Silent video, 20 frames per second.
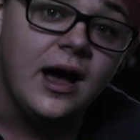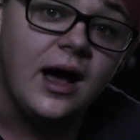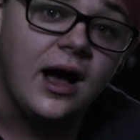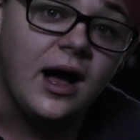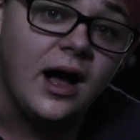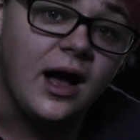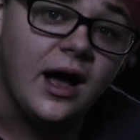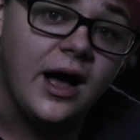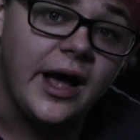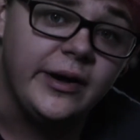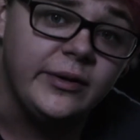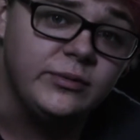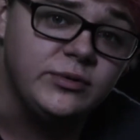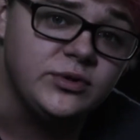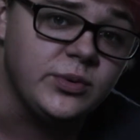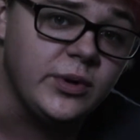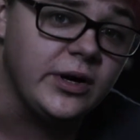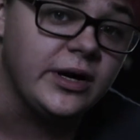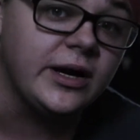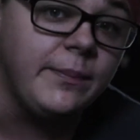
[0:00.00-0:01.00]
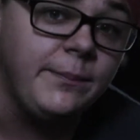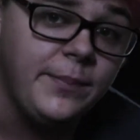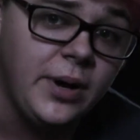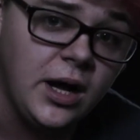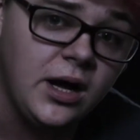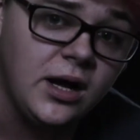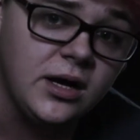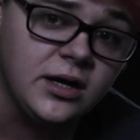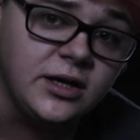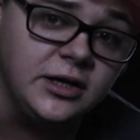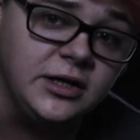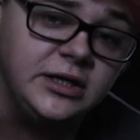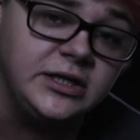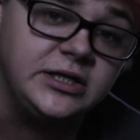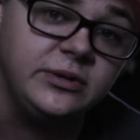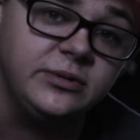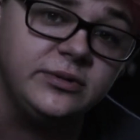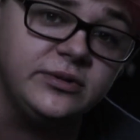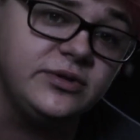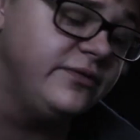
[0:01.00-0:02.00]
I was wearing a parka,
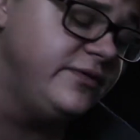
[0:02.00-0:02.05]
so it was